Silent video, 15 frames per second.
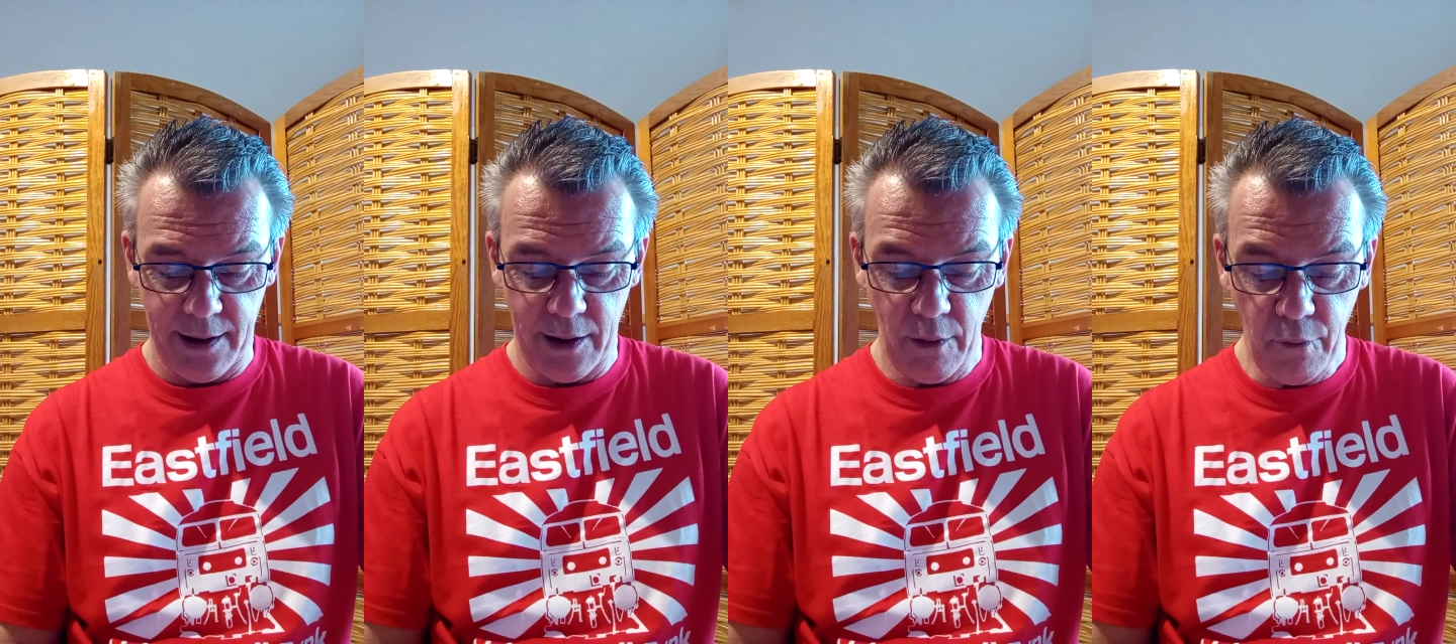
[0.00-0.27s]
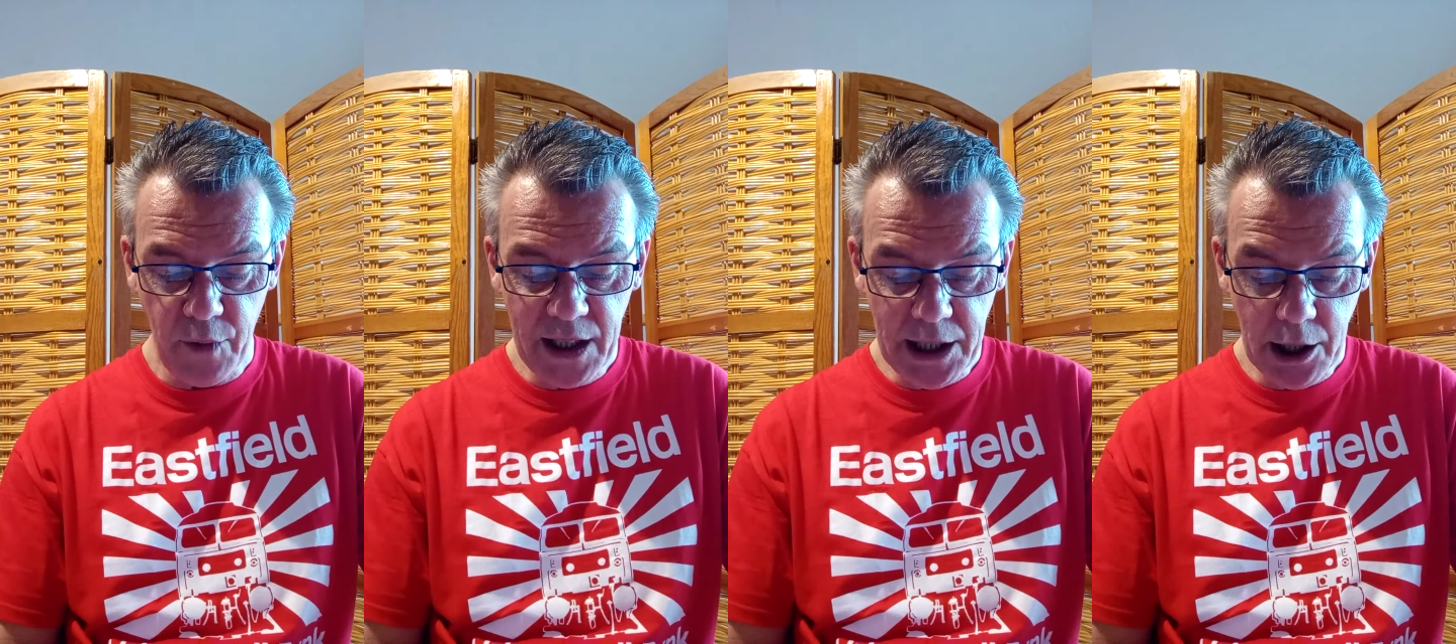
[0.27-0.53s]

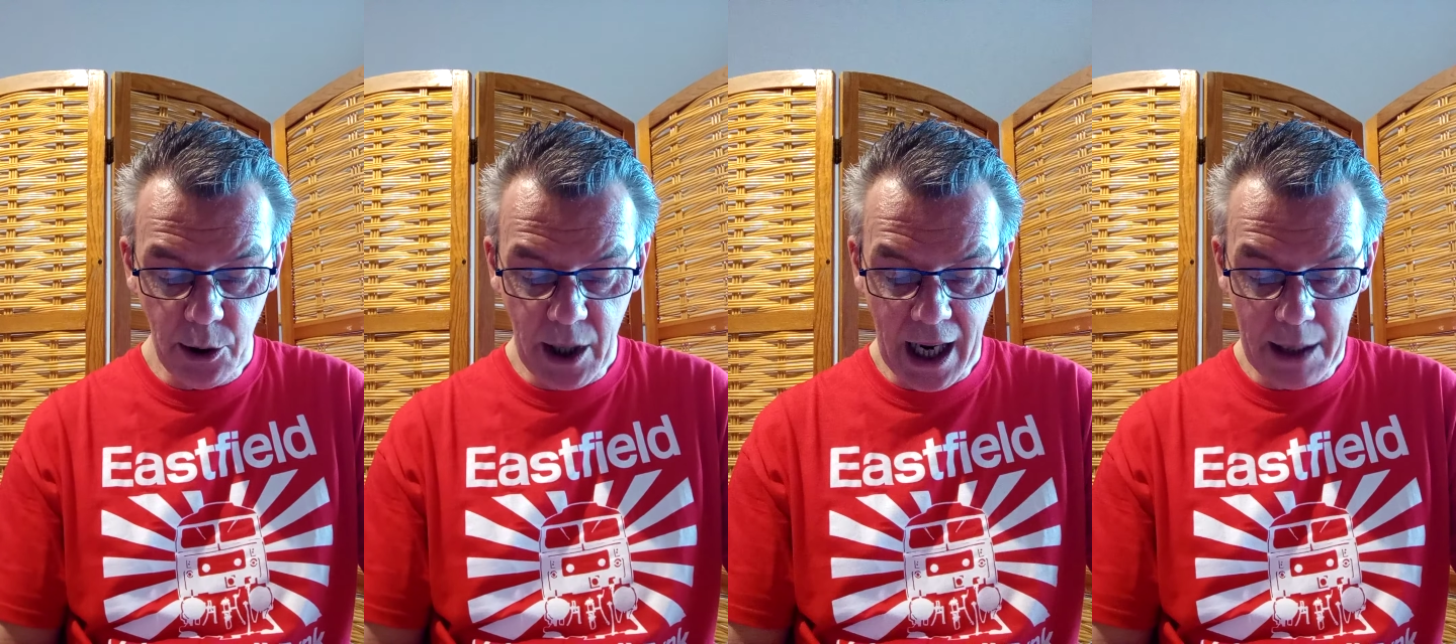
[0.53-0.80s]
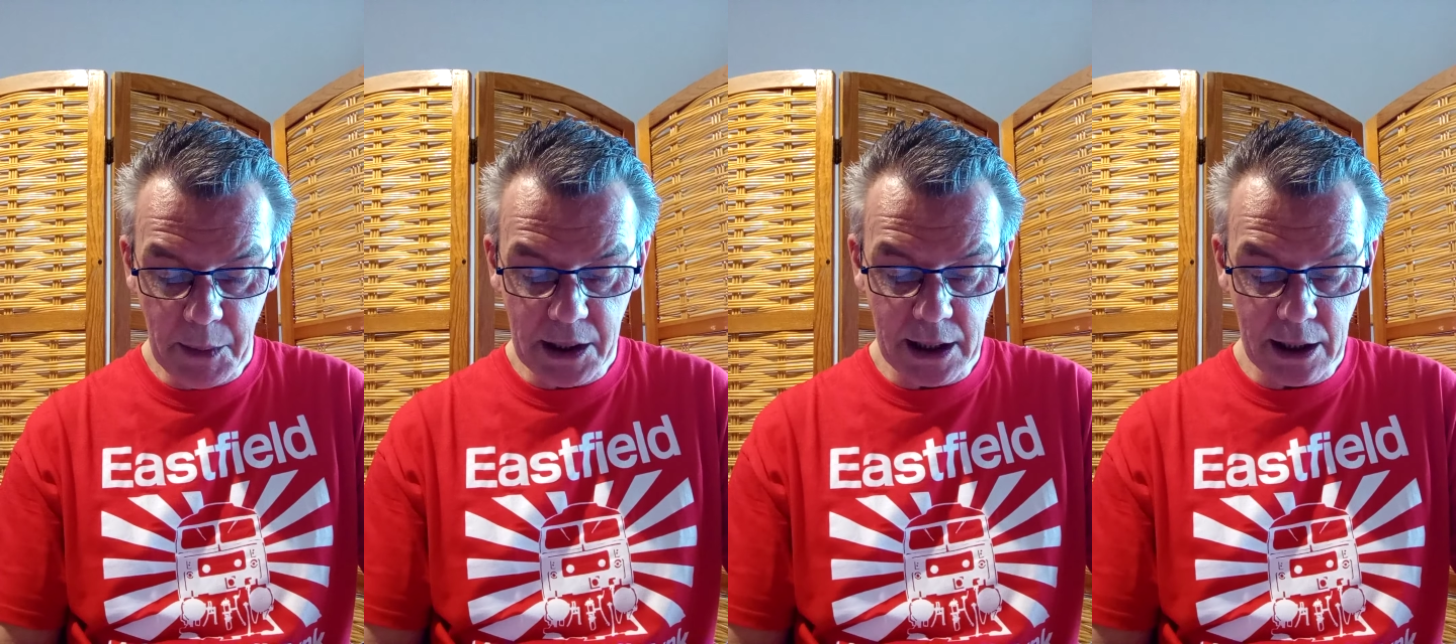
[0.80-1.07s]
video
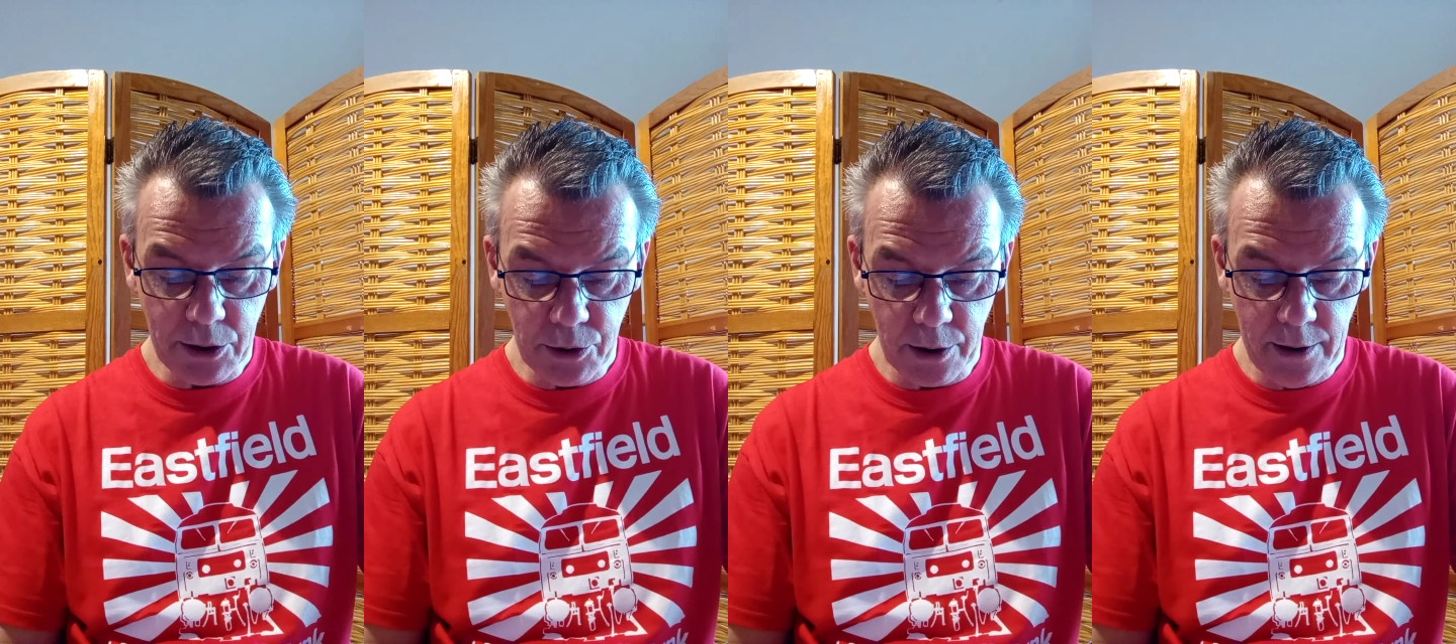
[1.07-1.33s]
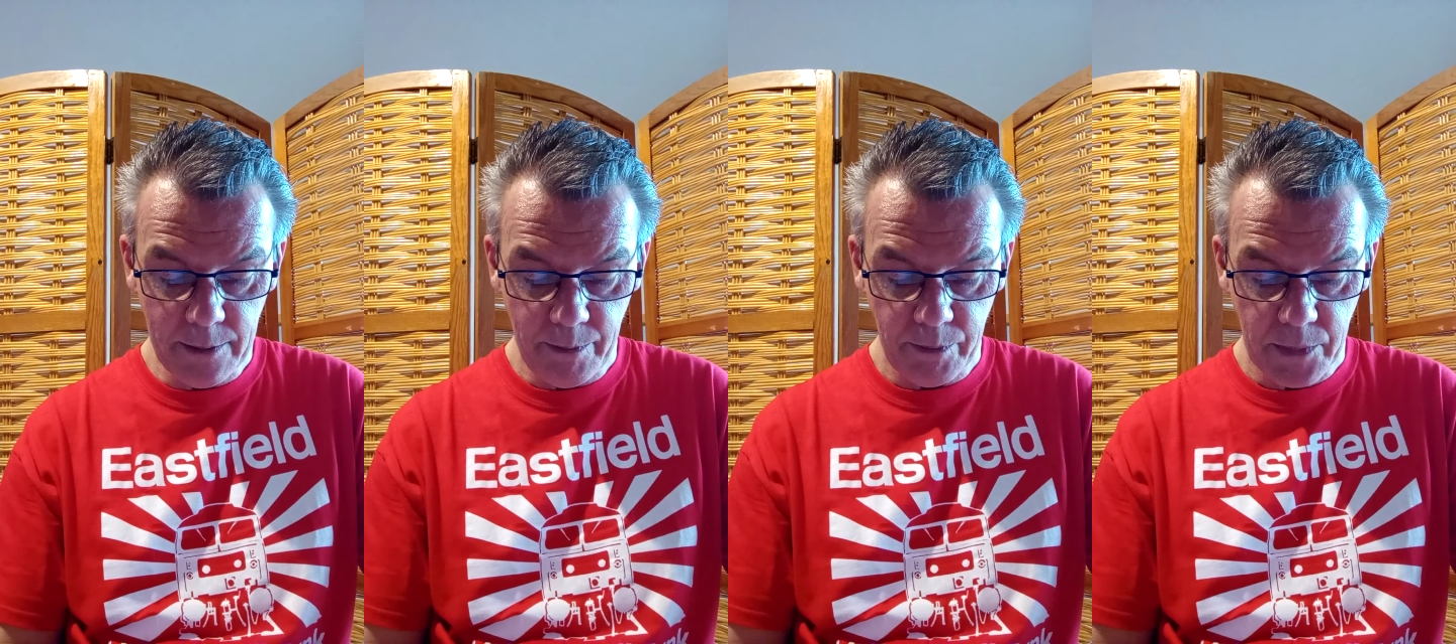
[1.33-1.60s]
game addiction,